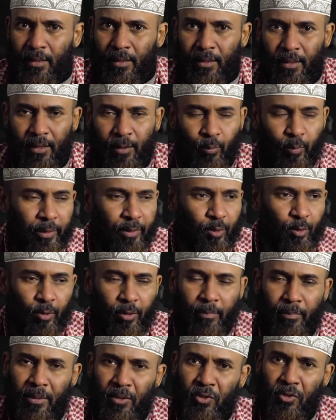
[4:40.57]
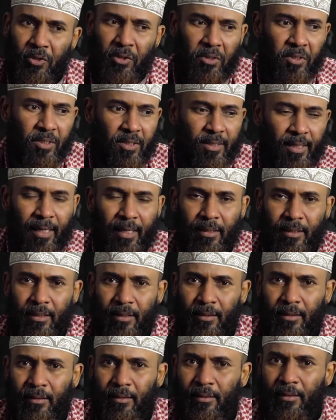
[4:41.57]
He went to the masjid and sat
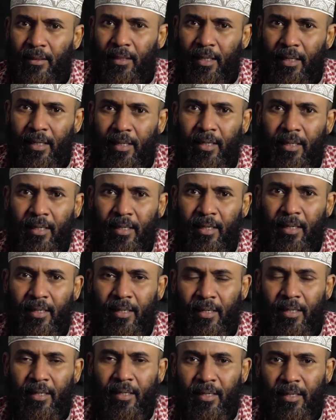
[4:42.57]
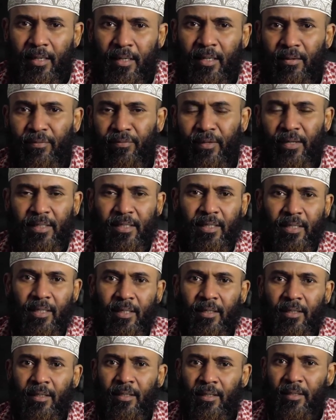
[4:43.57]
and read, read, read, read the first
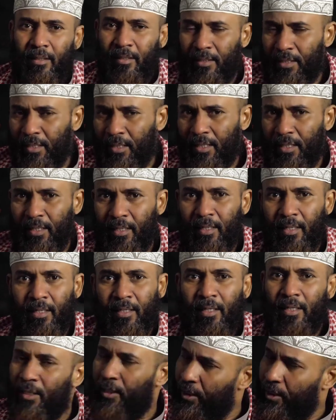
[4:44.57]
day, the second day.